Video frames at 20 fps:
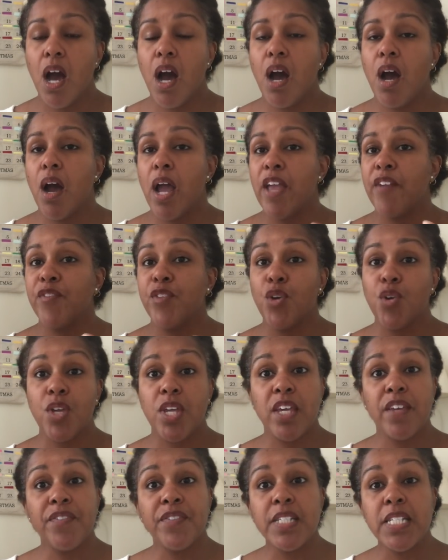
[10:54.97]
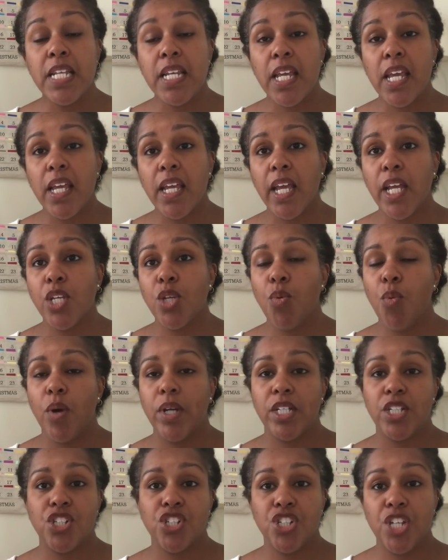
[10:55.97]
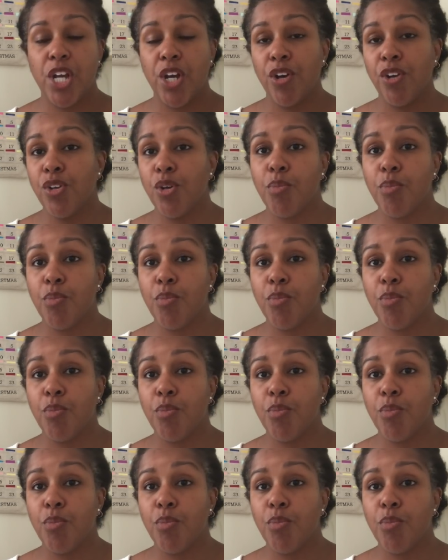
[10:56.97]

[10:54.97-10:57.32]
uh, if you're gift knitting and you want to share